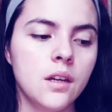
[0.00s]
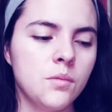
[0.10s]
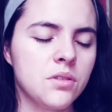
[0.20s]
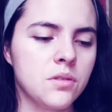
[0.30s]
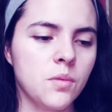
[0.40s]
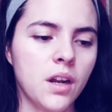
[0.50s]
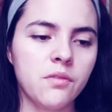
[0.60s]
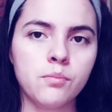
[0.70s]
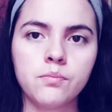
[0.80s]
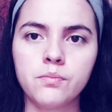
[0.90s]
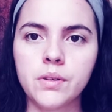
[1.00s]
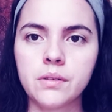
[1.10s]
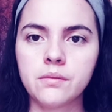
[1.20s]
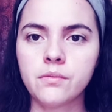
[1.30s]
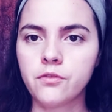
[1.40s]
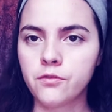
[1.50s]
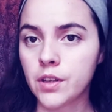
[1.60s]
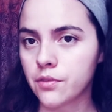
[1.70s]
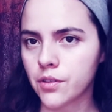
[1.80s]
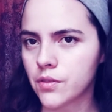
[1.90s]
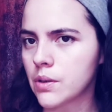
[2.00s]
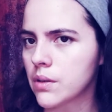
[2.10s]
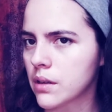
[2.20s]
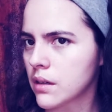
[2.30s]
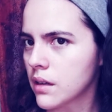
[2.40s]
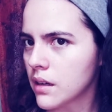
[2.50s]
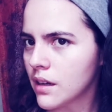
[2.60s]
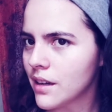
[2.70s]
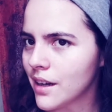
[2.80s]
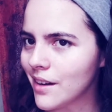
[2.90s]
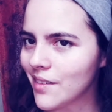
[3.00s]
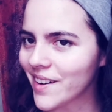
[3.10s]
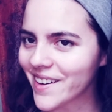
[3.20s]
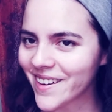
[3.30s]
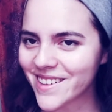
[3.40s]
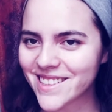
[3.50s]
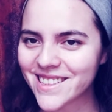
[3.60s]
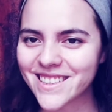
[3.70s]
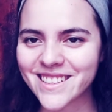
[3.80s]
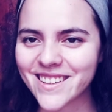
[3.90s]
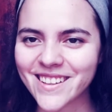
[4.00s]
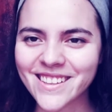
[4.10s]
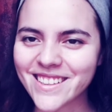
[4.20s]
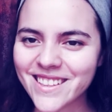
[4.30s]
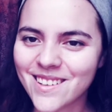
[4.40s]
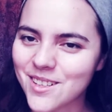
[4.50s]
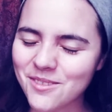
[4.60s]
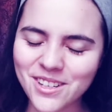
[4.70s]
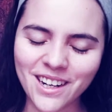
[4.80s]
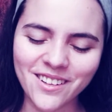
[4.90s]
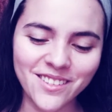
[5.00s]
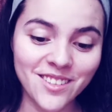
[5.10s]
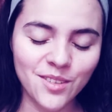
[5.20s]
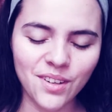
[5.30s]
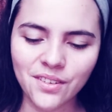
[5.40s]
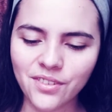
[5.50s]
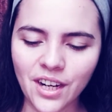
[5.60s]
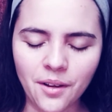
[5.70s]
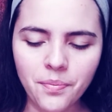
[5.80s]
which is what I've been fearful of doing in regards to starting this YouTube channel. It's very funny.